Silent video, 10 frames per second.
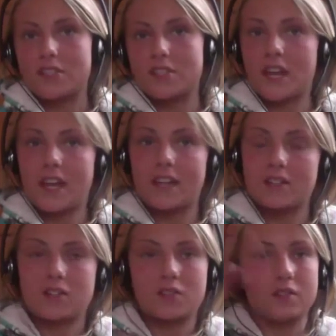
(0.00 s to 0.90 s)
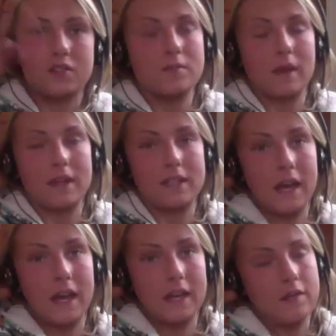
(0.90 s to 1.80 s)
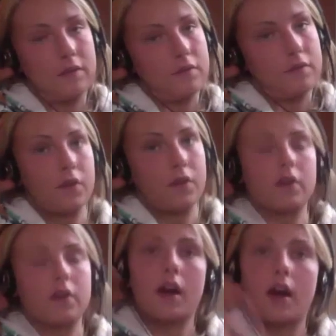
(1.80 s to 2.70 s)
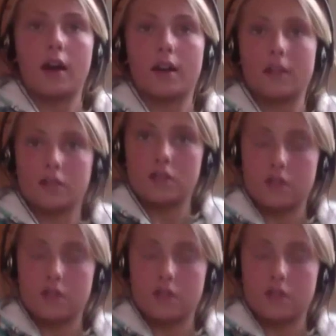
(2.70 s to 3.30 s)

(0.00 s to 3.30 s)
change my diet even further, and